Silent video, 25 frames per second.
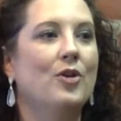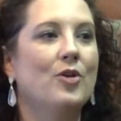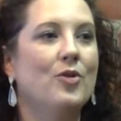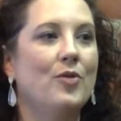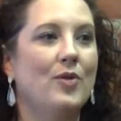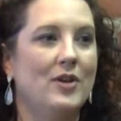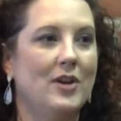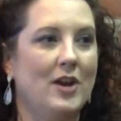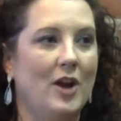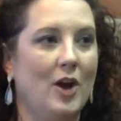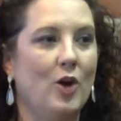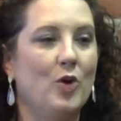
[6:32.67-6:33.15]

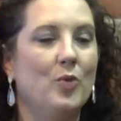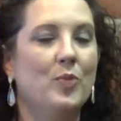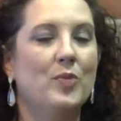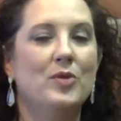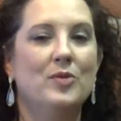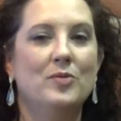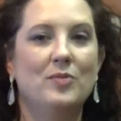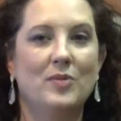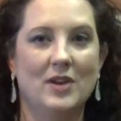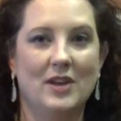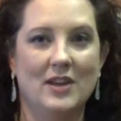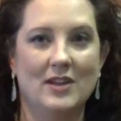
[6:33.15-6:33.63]
going to
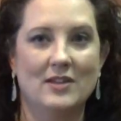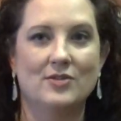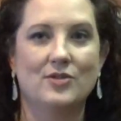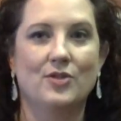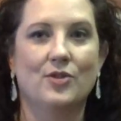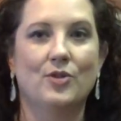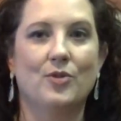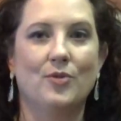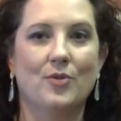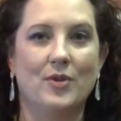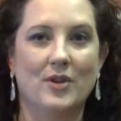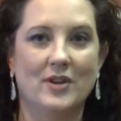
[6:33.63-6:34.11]
open because
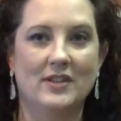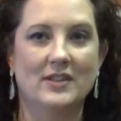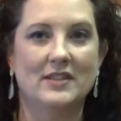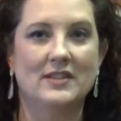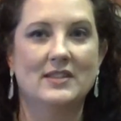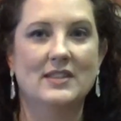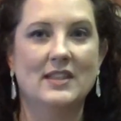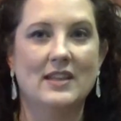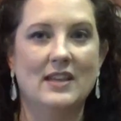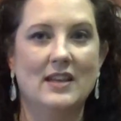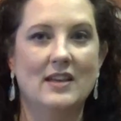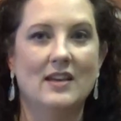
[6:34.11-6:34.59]
they're going to
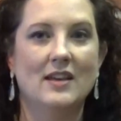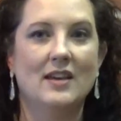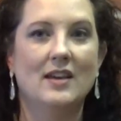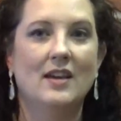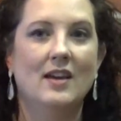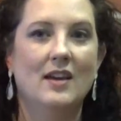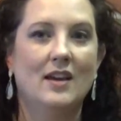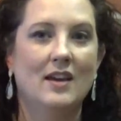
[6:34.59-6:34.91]
see